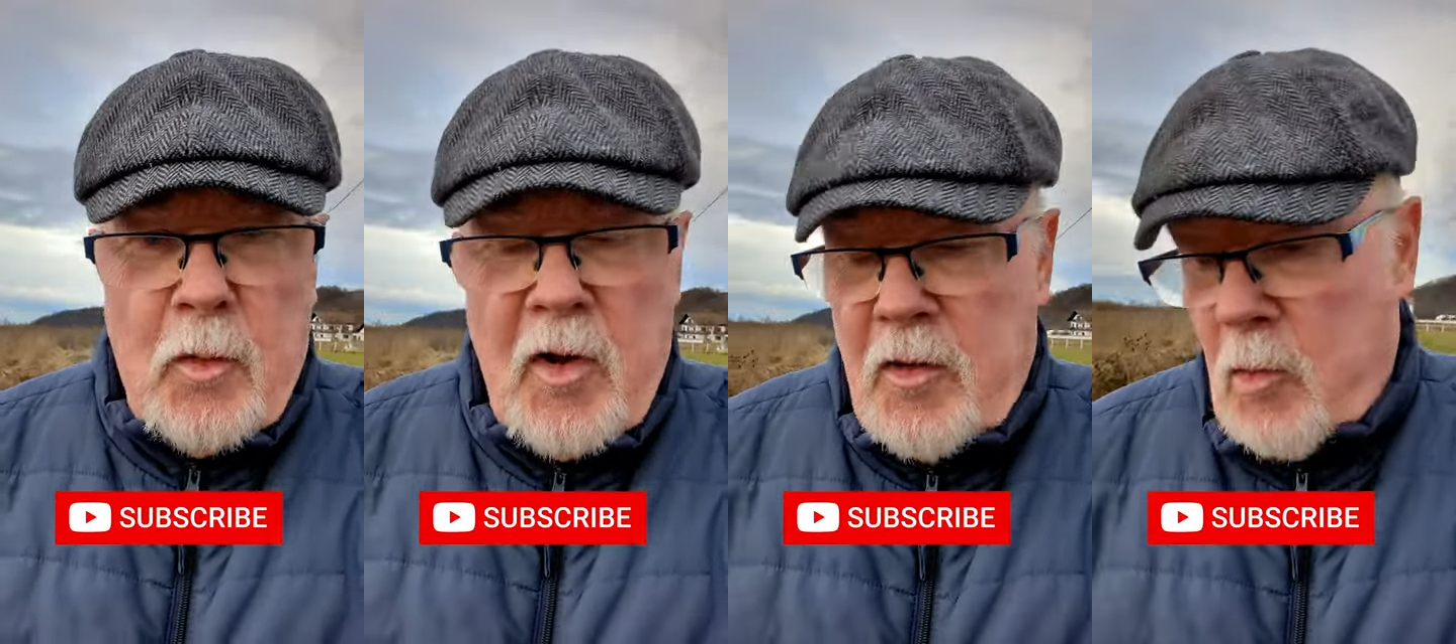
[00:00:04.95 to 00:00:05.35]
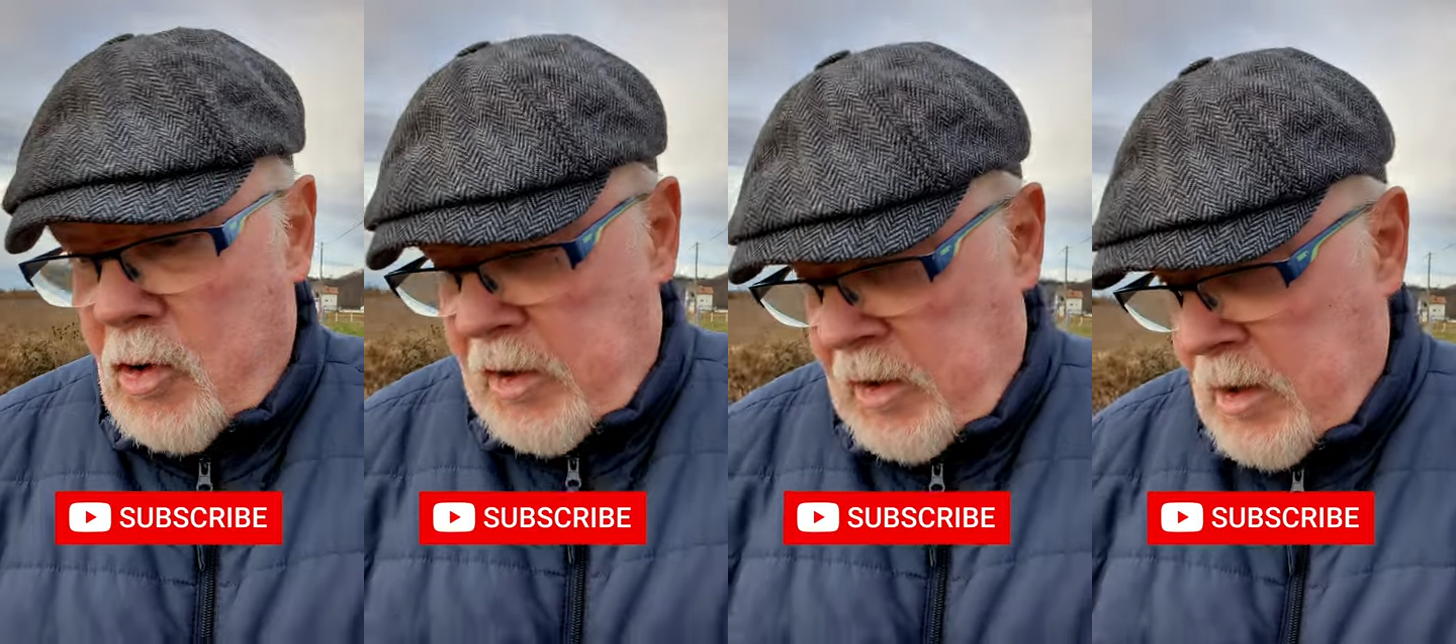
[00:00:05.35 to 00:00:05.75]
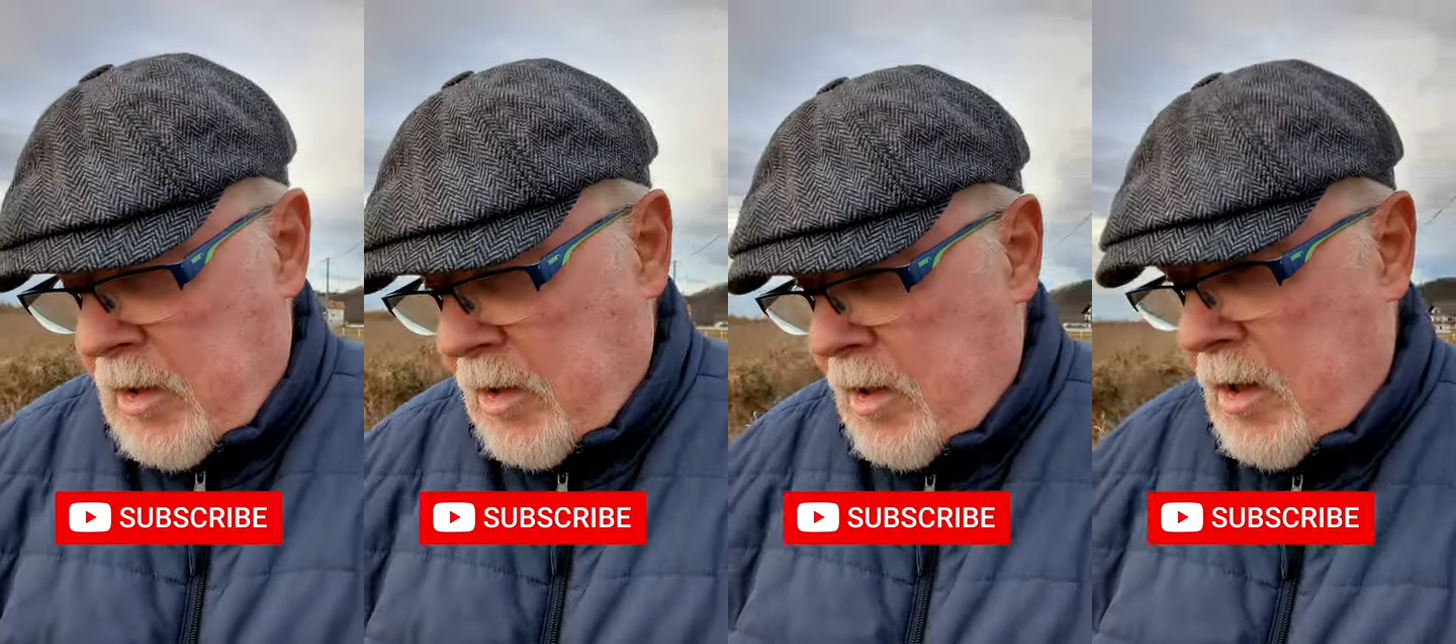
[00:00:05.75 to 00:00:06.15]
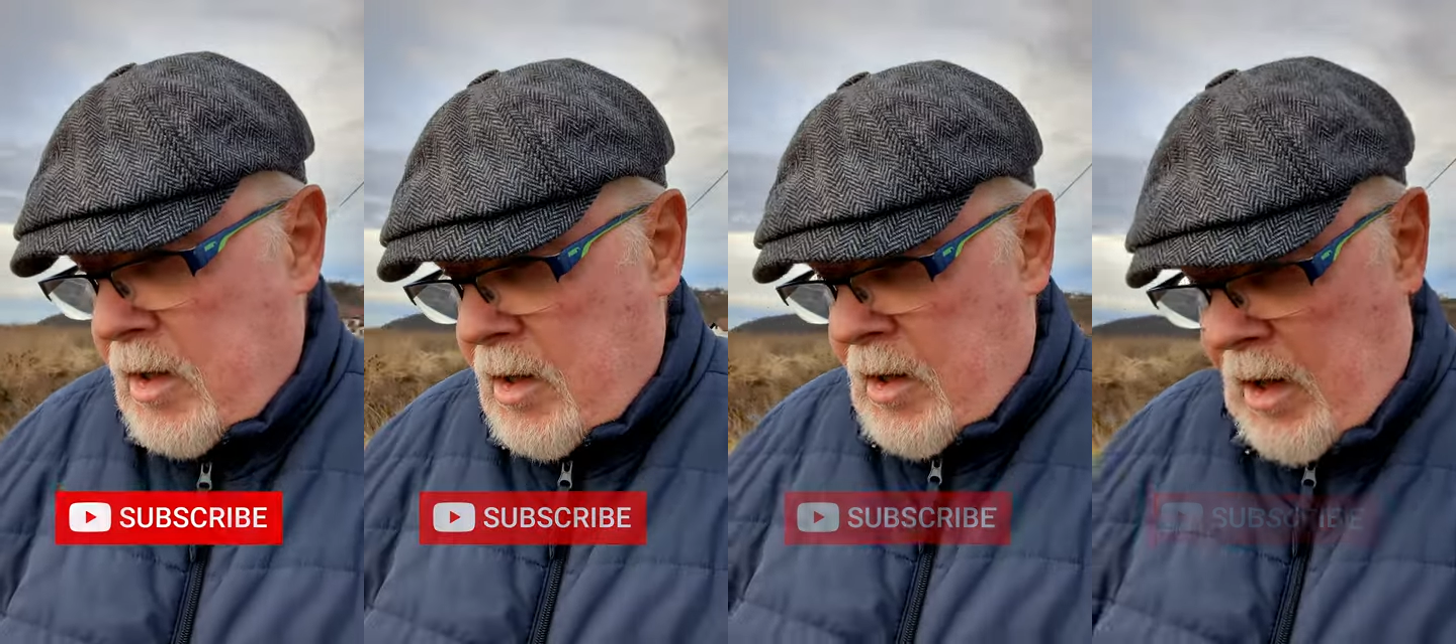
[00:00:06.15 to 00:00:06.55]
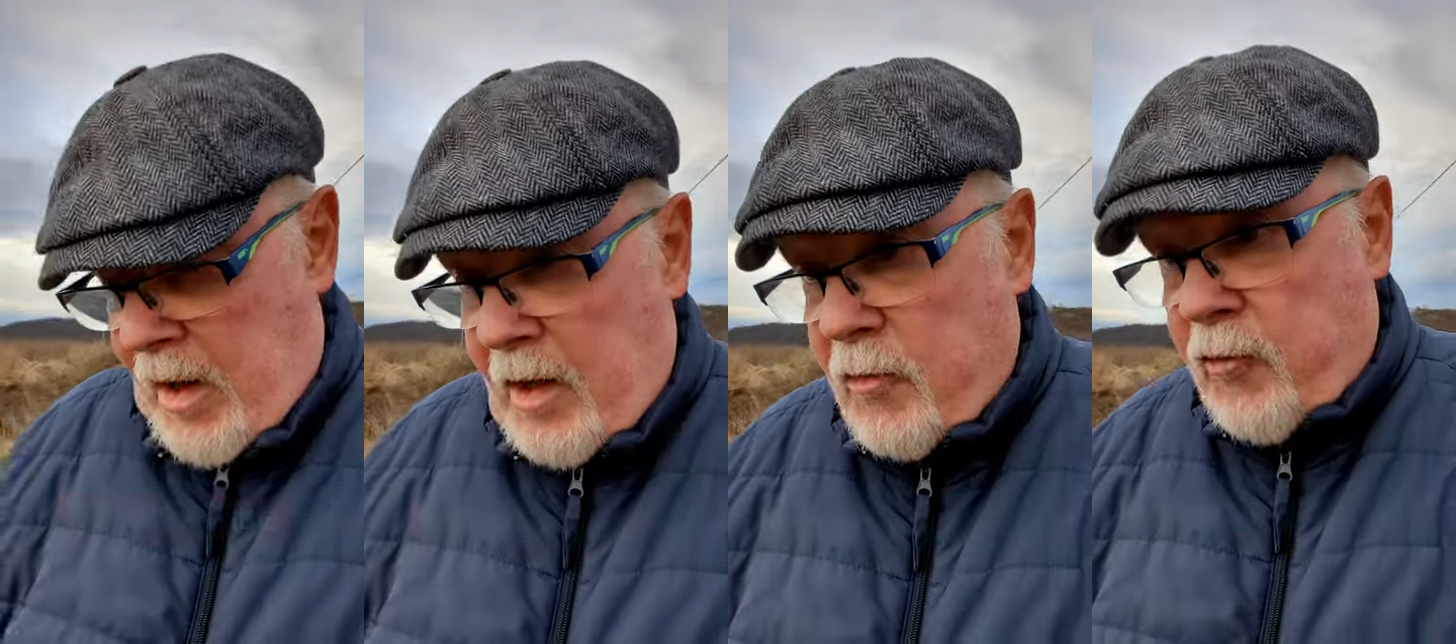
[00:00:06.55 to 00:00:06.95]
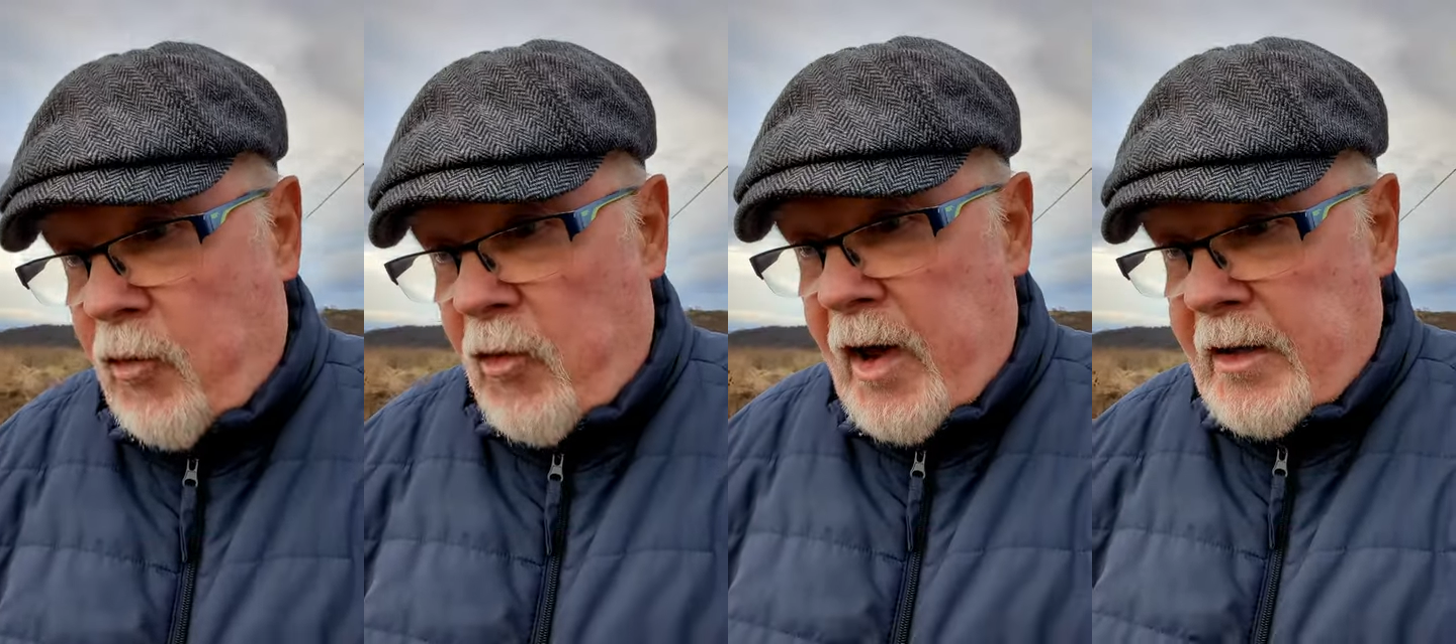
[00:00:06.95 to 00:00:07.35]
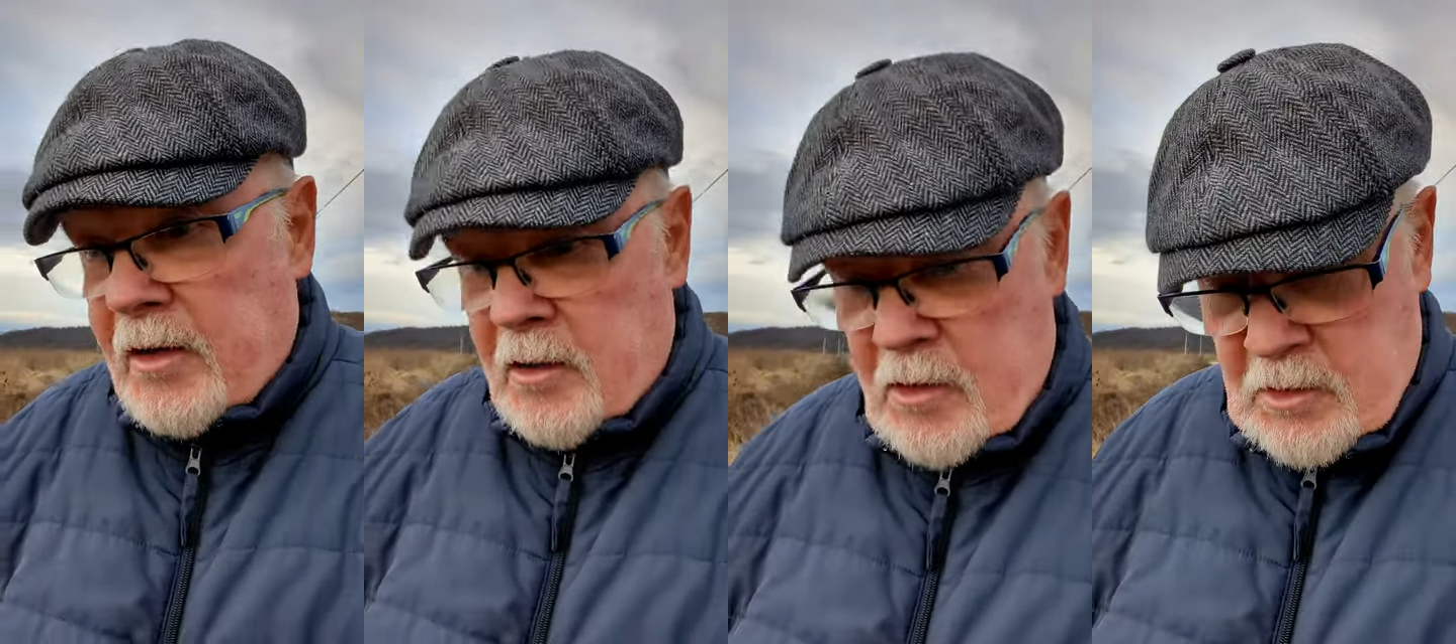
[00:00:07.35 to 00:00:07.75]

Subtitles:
weather warning and for rain.